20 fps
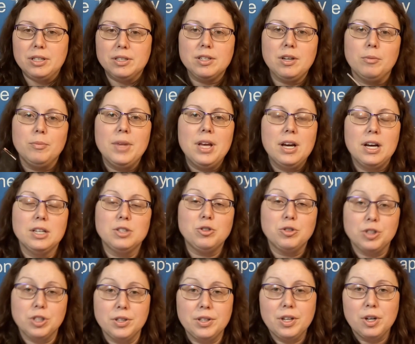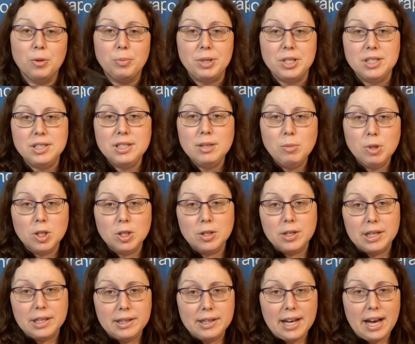So estrogen therapy is similar
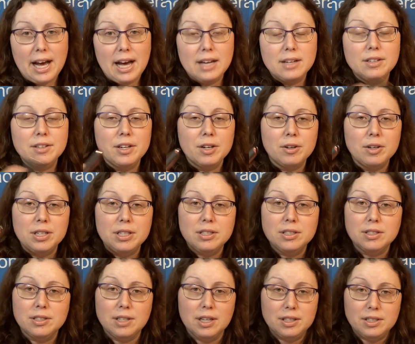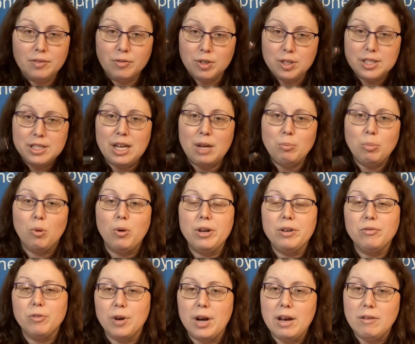in that there is a different set
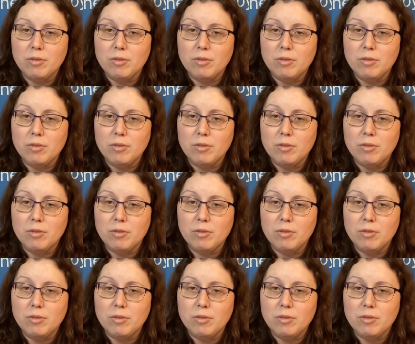point for